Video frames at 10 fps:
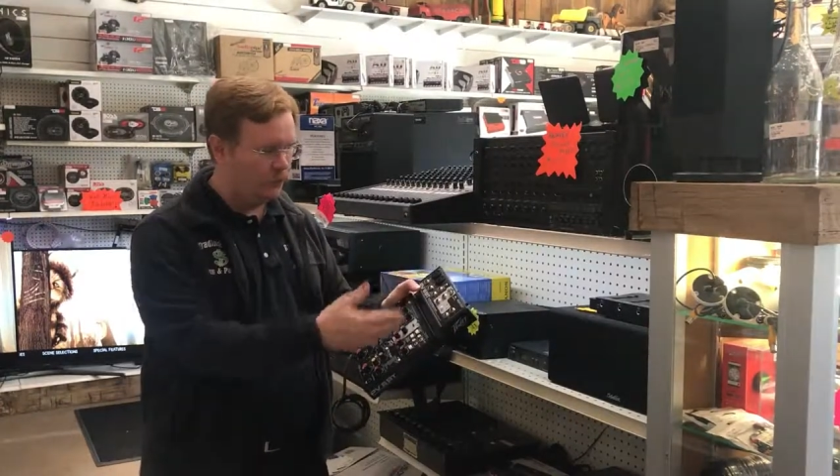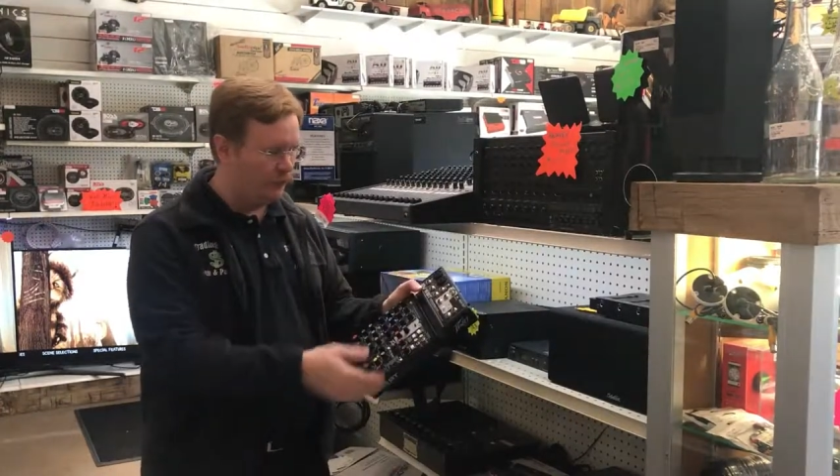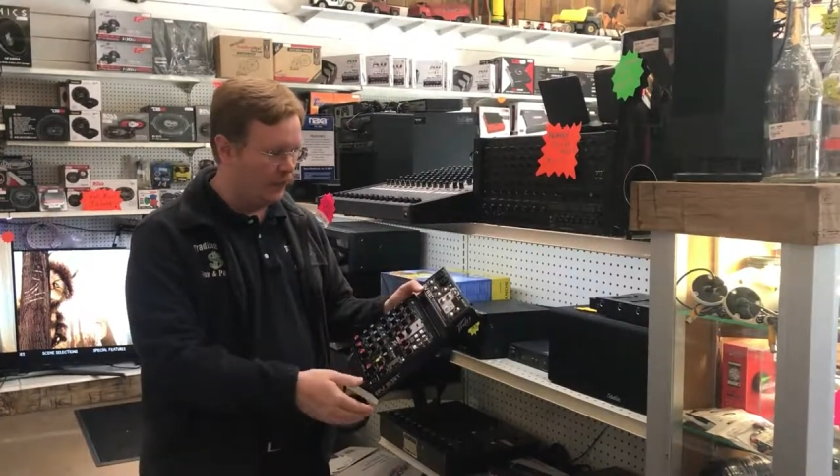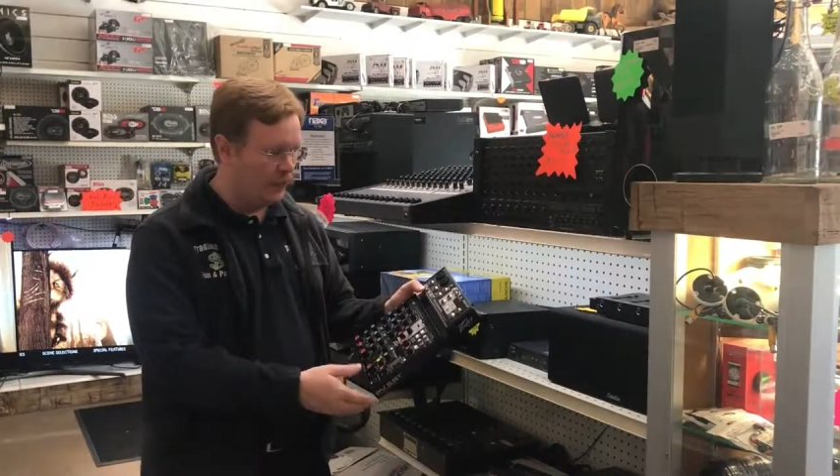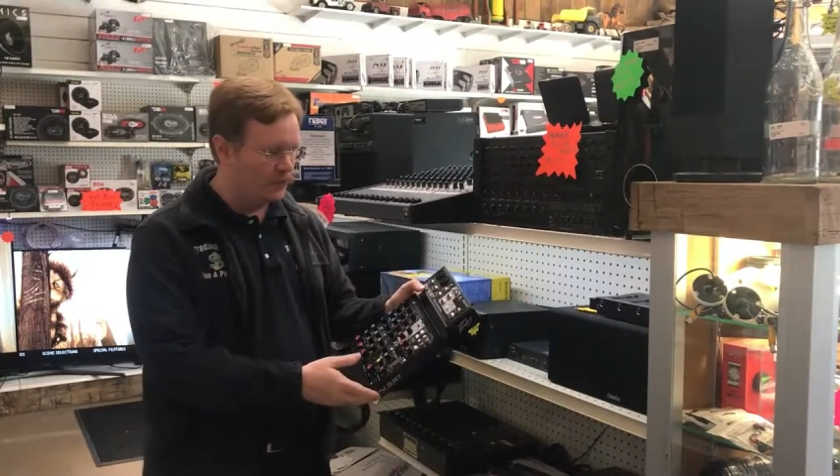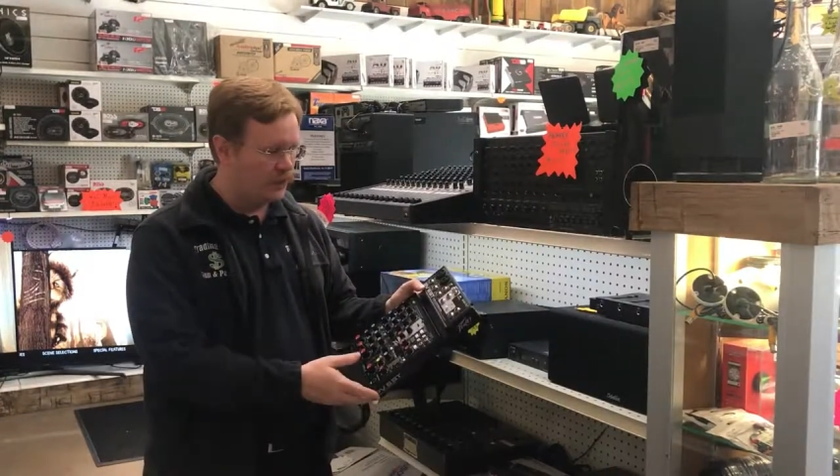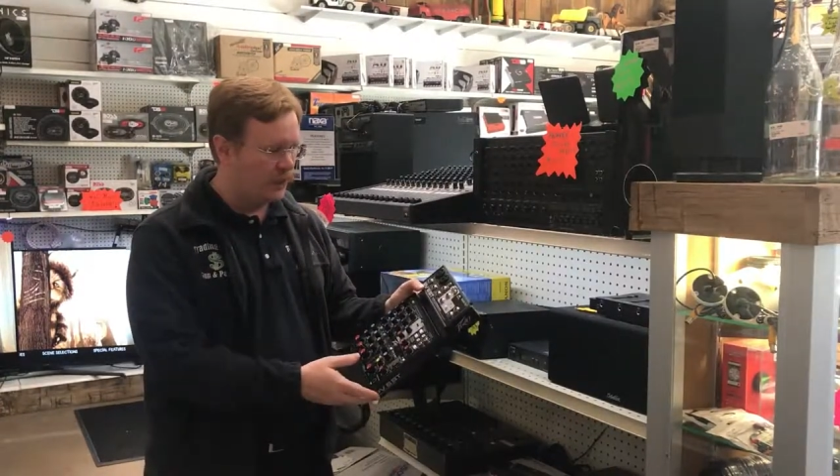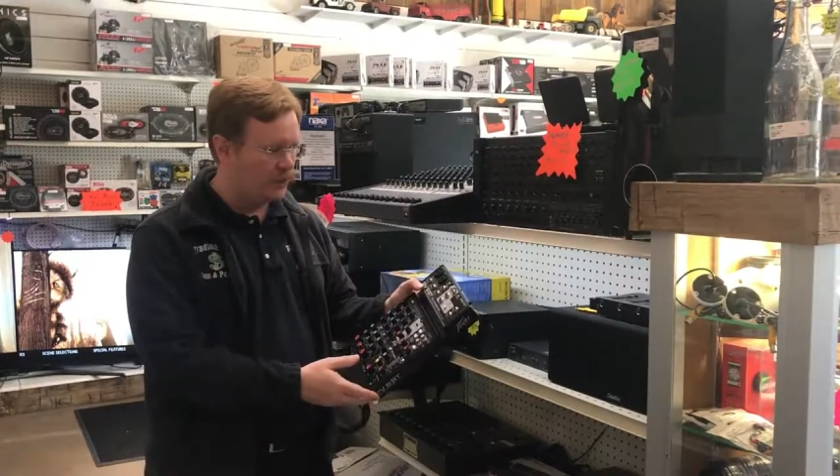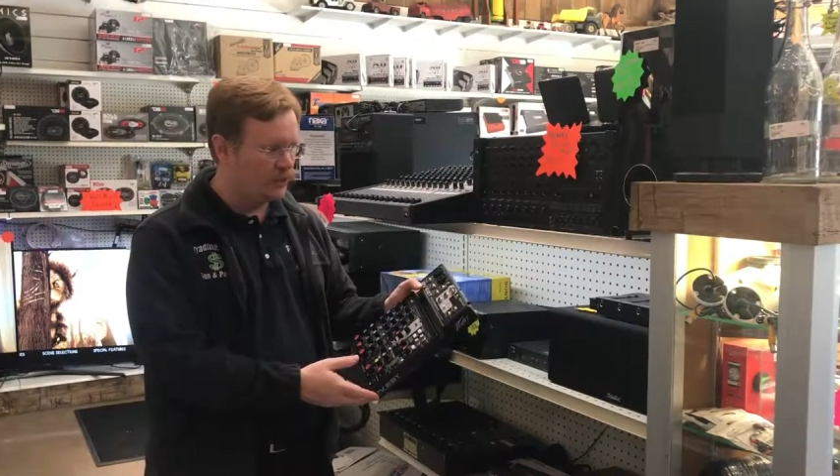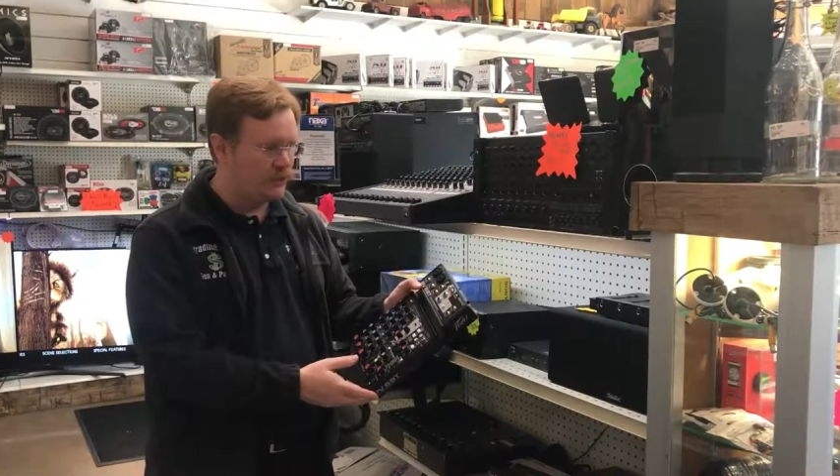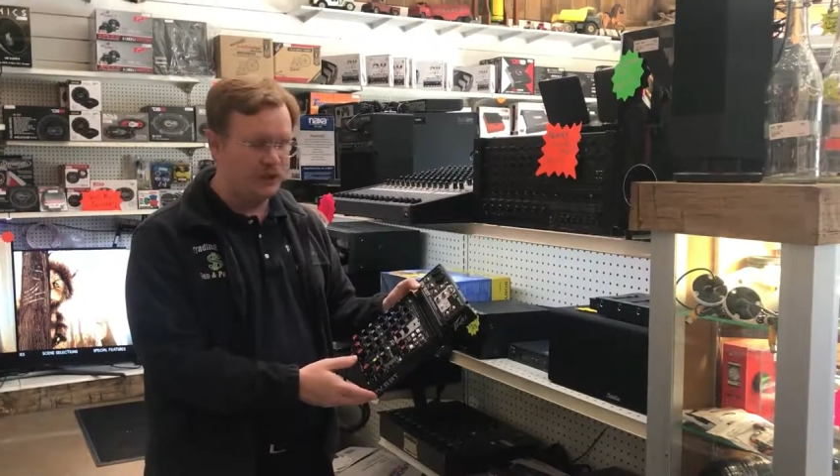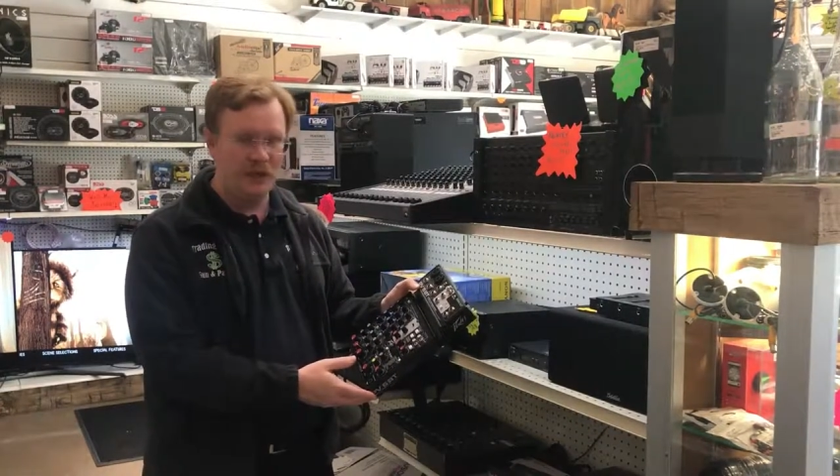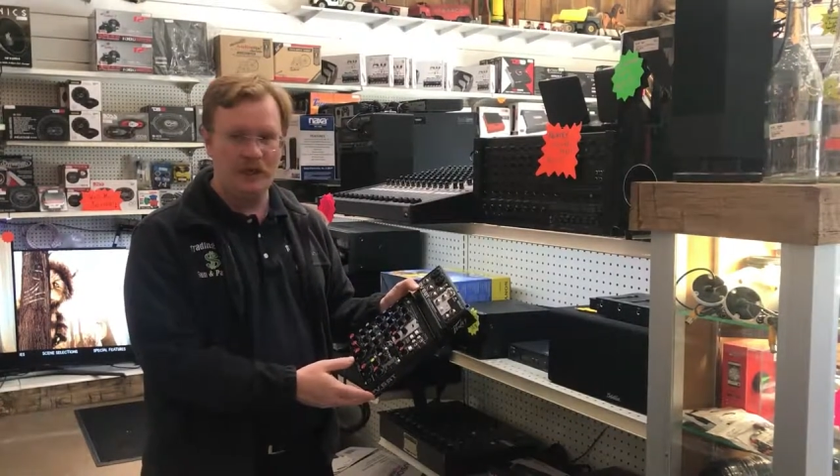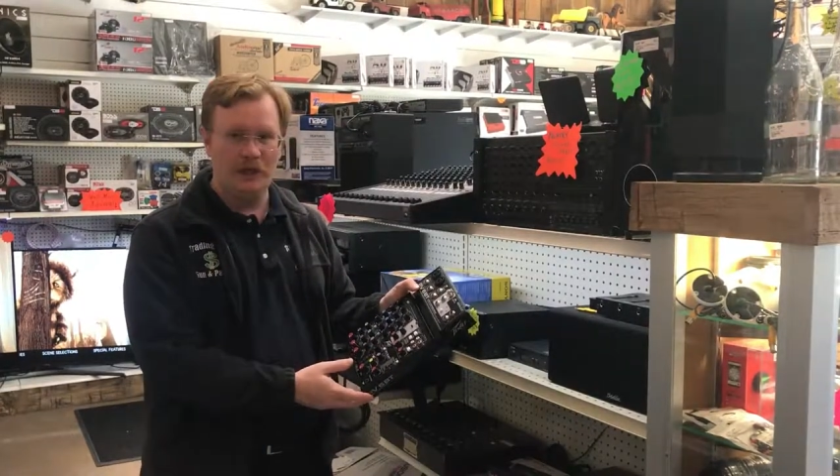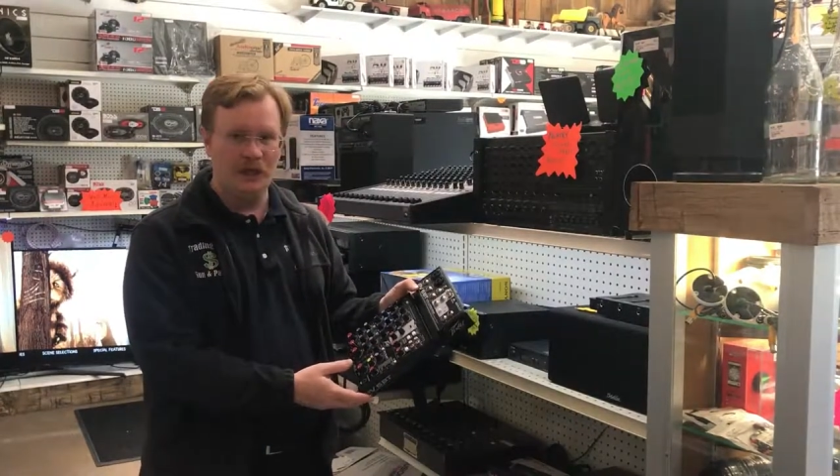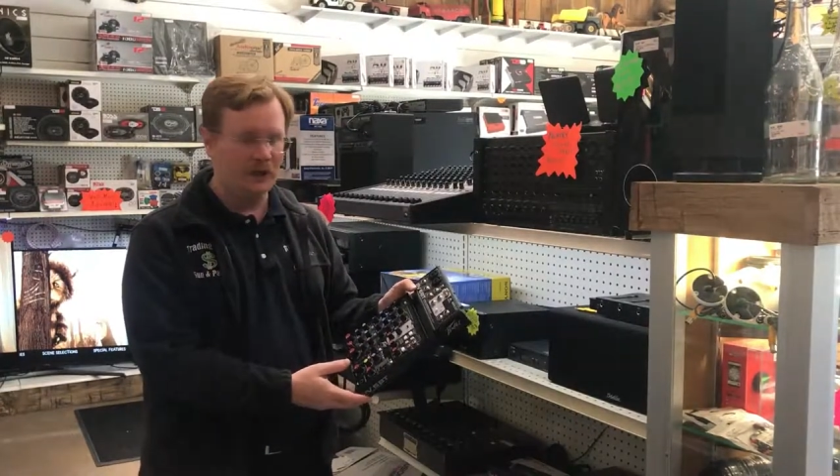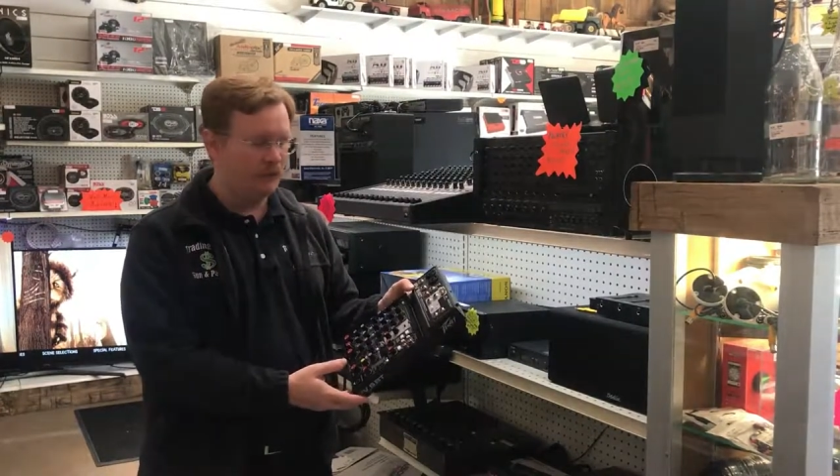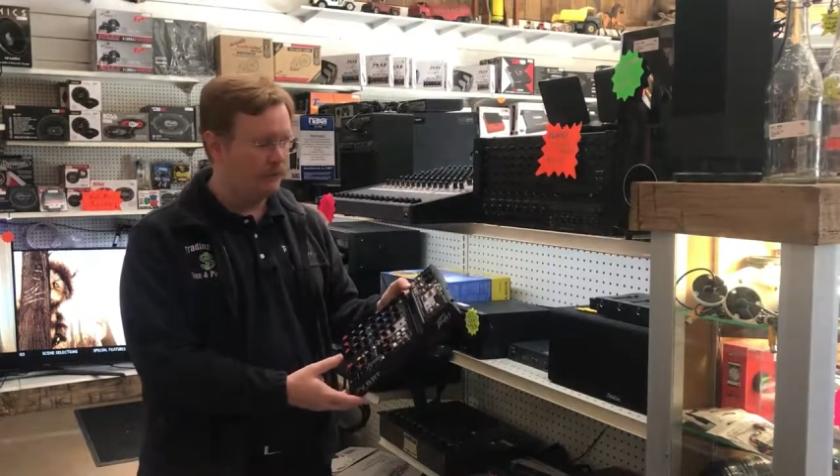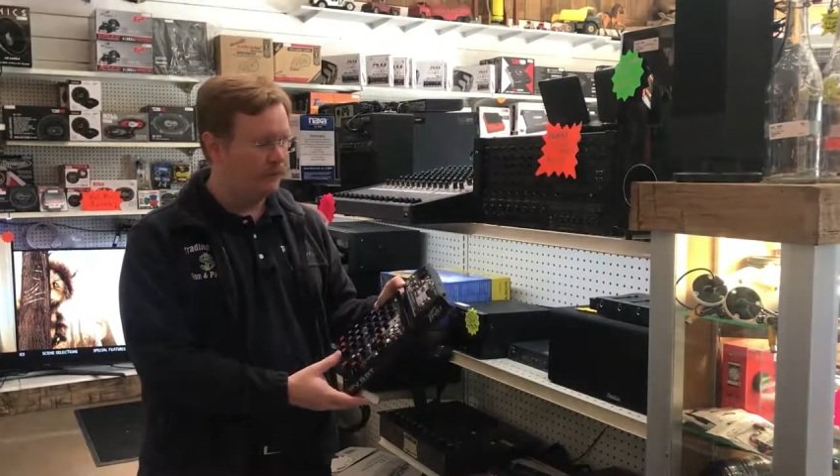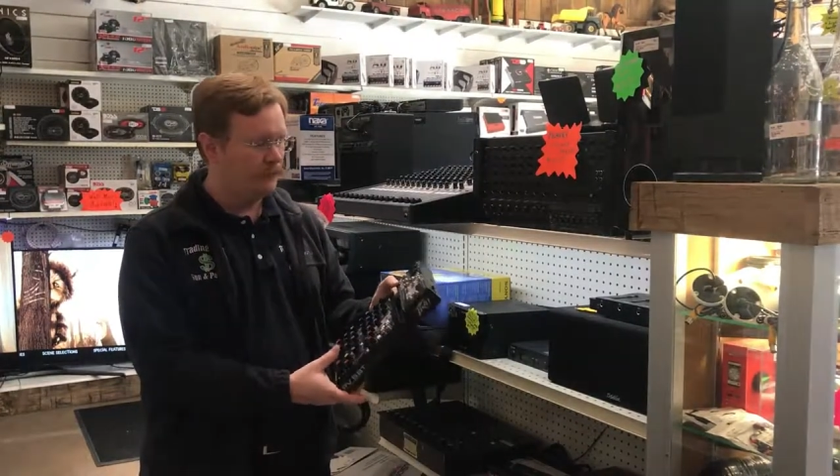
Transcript: your various connections in and out.